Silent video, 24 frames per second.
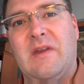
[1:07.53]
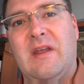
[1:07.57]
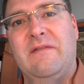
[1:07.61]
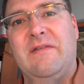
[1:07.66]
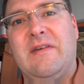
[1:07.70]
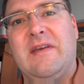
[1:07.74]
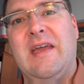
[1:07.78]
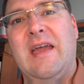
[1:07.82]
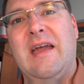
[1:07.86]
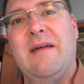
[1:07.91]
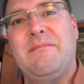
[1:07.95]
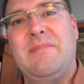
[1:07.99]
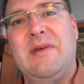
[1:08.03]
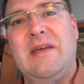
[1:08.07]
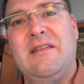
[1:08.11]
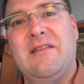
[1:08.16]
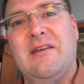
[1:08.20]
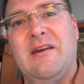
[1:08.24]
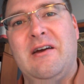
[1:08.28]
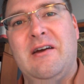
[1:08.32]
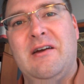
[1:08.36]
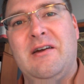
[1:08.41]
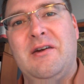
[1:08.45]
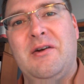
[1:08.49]
If you can't be
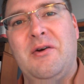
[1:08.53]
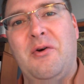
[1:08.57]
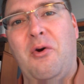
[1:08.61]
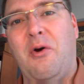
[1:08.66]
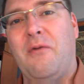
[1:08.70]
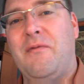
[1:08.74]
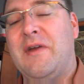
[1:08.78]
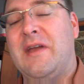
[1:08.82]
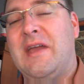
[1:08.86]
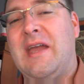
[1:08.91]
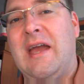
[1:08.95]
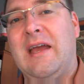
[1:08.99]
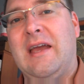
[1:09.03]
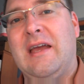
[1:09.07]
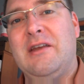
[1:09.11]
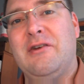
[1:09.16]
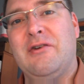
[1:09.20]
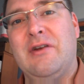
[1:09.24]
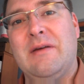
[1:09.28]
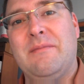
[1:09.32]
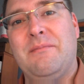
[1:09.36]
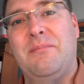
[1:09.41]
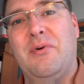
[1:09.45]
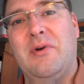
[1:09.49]
there, or if you can't get
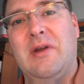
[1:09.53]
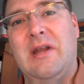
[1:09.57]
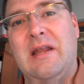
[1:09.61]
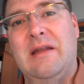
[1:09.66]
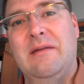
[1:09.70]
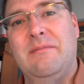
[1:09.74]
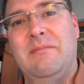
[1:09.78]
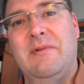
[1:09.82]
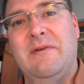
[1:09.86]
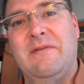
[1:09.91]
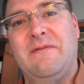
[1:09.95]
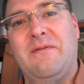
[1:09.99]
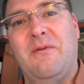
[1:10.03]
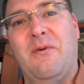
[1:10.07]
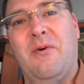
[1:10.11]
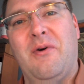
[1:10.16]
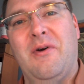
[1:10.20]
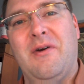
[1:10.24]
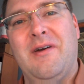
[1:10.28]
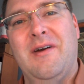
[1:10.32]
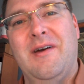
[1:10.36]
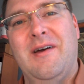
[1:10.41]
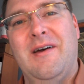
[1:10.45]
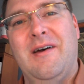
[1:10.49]
your input in
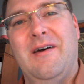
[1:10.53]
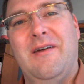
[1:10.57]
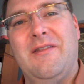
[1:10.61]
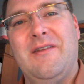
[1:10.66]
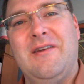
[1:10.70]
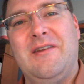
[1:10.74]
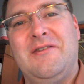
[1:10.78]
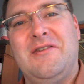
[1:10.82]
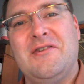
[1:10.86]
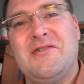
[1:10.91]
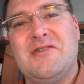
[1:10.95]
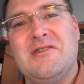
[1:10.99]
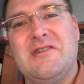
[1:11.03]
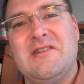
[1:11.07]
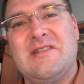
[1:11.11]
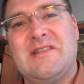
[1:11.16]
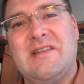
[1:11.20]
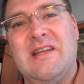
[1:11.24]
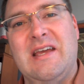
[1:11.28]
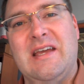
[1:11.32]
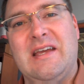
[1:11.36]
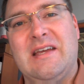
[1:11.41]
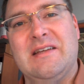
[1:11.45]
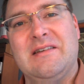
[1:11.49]
before the decision is
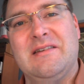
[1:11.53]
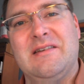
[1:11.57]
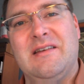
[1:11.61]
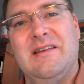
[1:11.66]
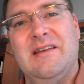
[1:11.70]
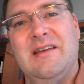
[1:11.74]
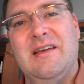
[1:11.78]
taken,